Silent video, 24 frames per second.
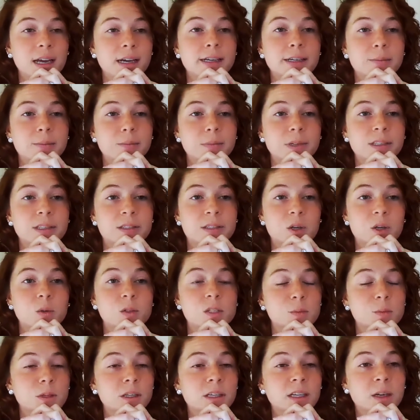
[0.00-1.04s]
It's
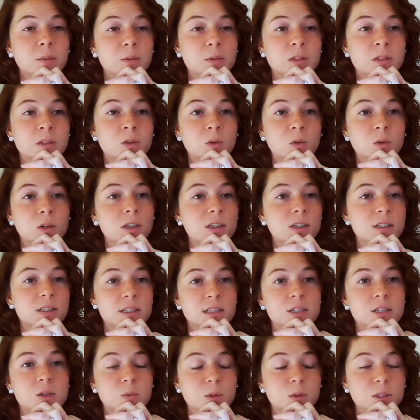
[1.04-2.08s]
ultimately up to the
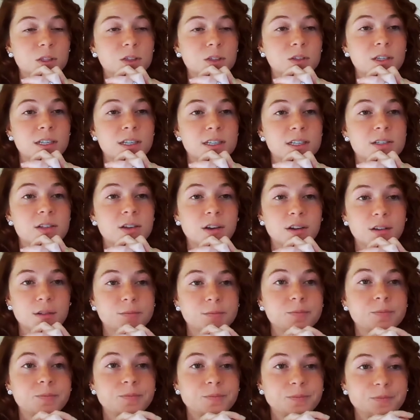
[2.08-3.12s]
organization what their needs are.